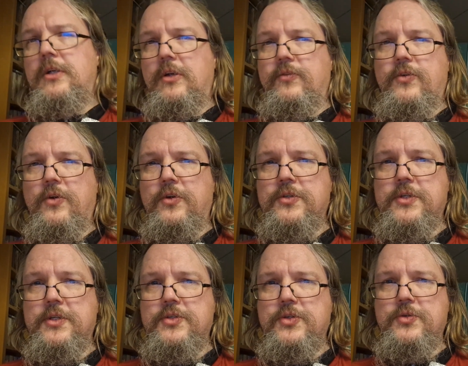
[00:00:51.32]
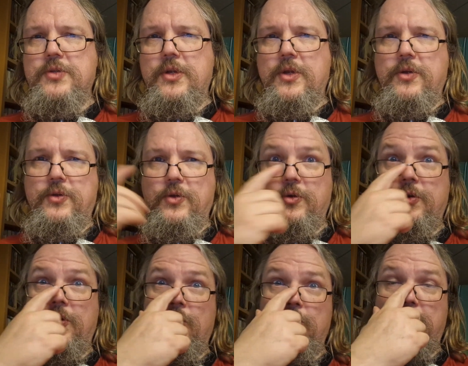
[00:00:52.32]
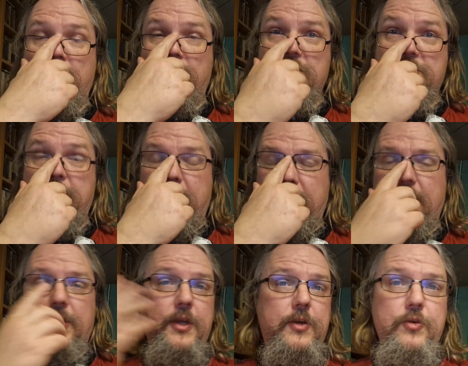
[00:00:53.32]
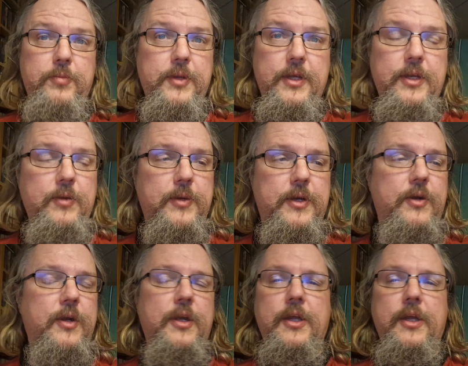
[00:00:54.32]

of course it's usually on your home course, but it could be anywhere.